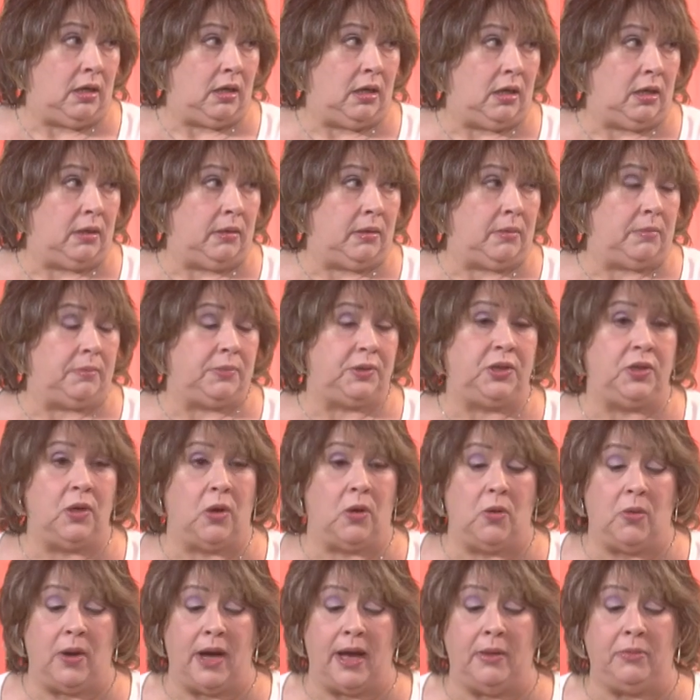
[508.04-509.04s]
Um,
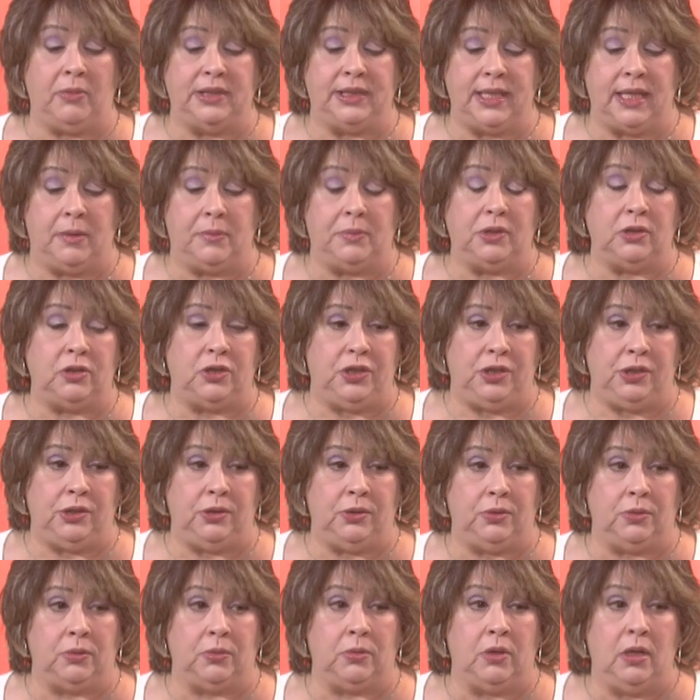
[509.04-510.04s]
so I was able
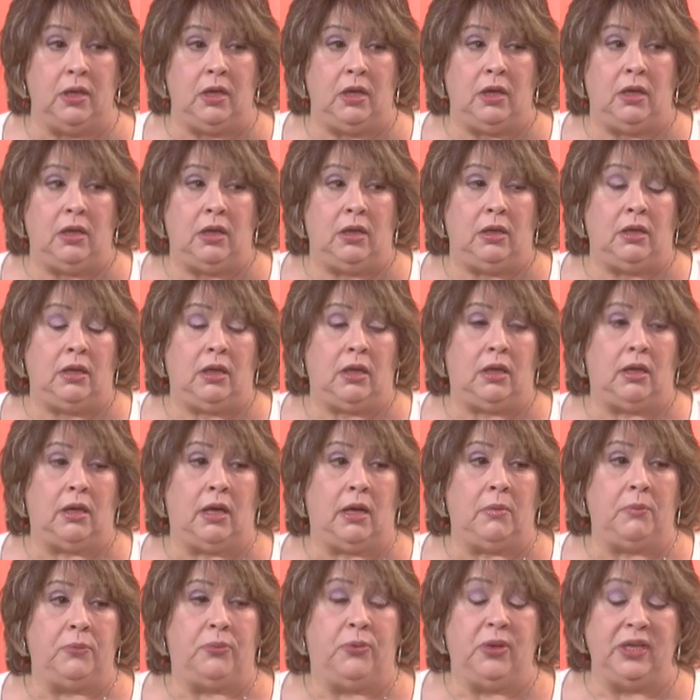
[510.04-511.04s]
to
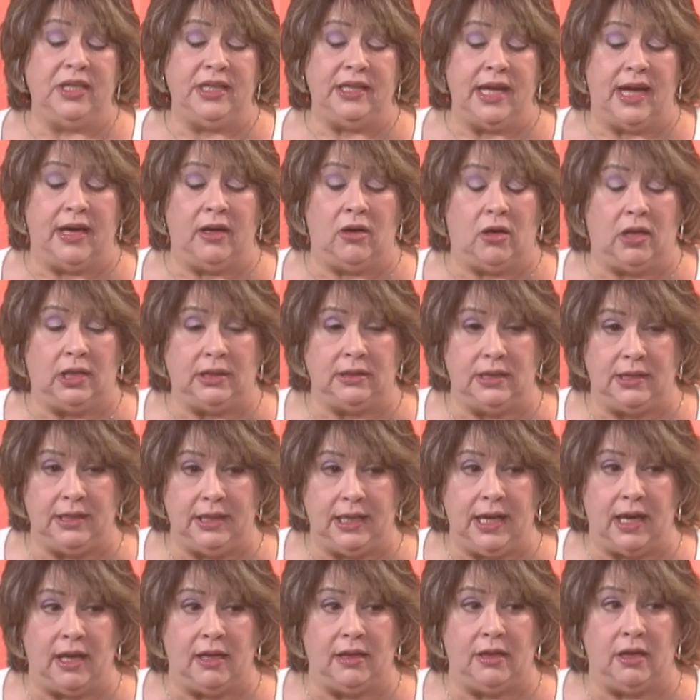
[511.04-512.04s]
um, put that all
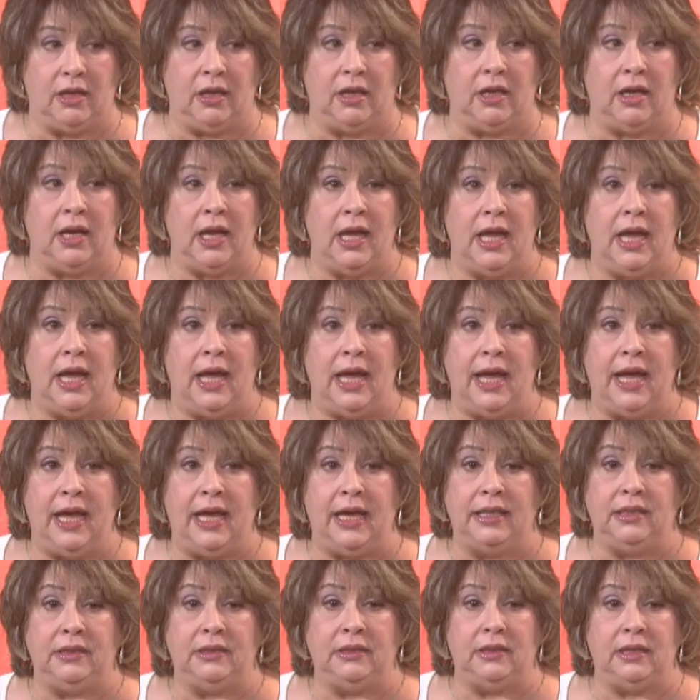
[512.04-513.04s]
together
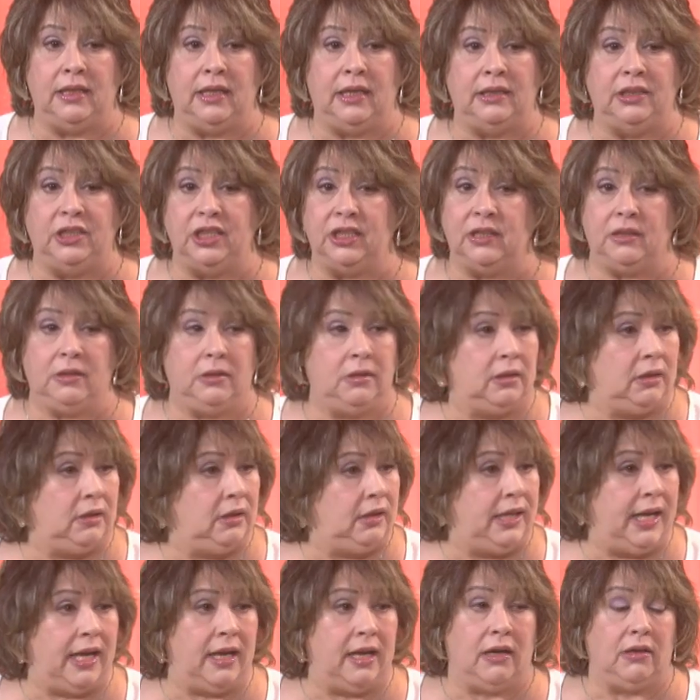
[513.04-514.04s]
and and just
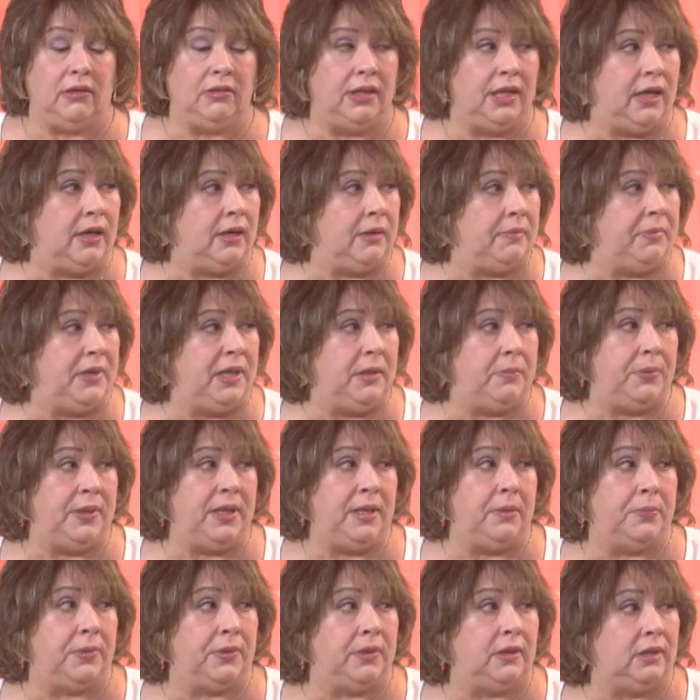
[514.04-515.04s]
get out there and meet
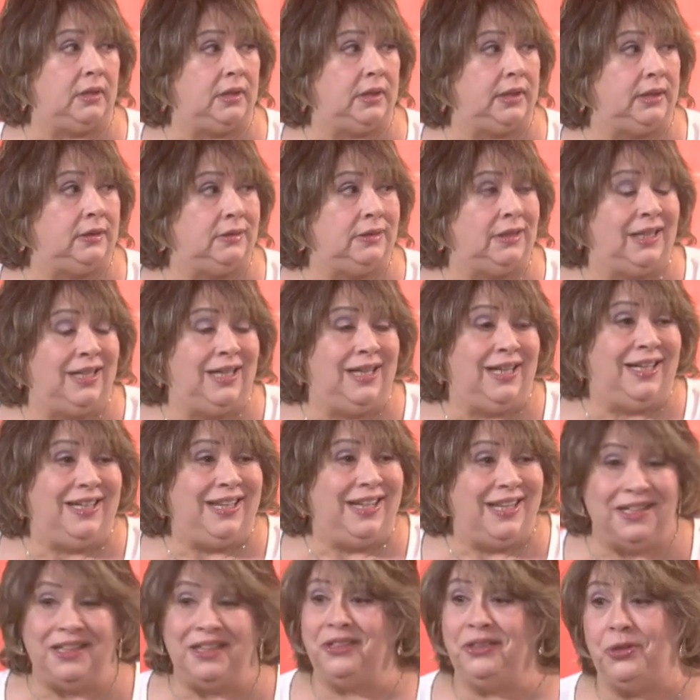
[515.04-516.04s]
people and
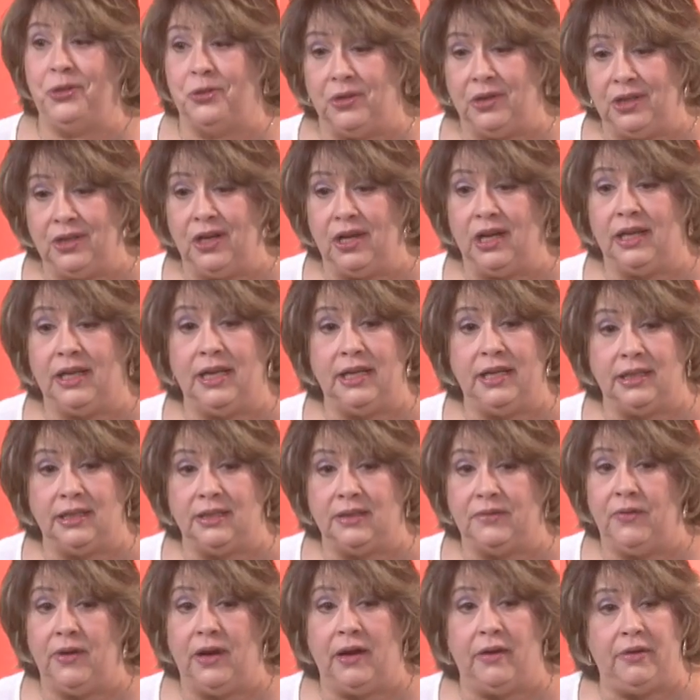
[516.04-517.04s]
yeah, the door knocking
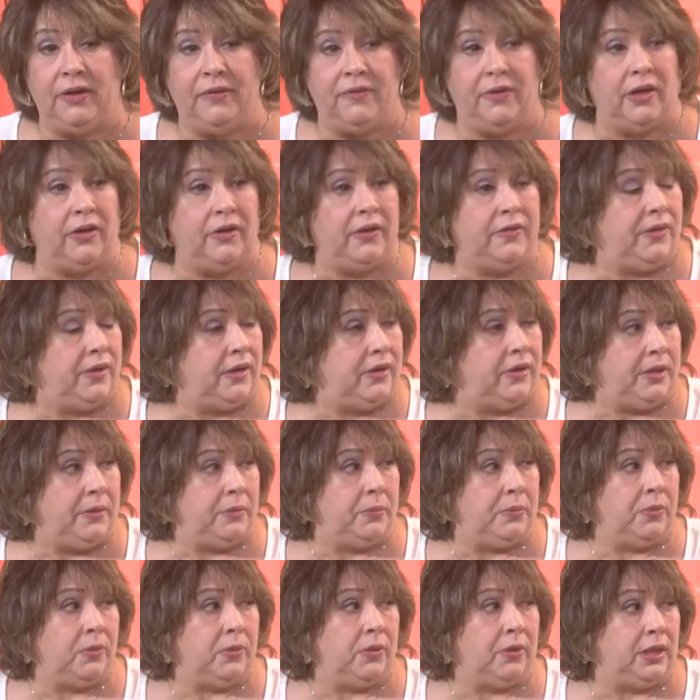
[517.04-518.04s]
is very very very
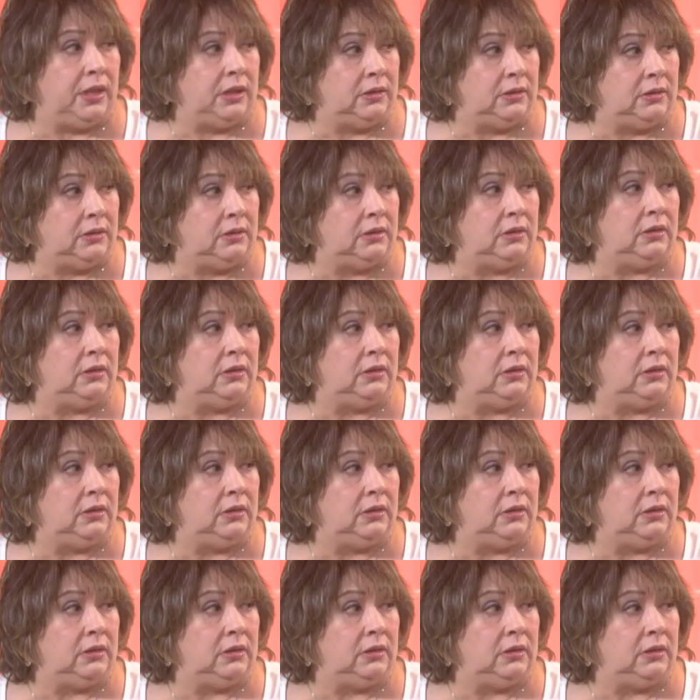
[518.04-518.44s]
important.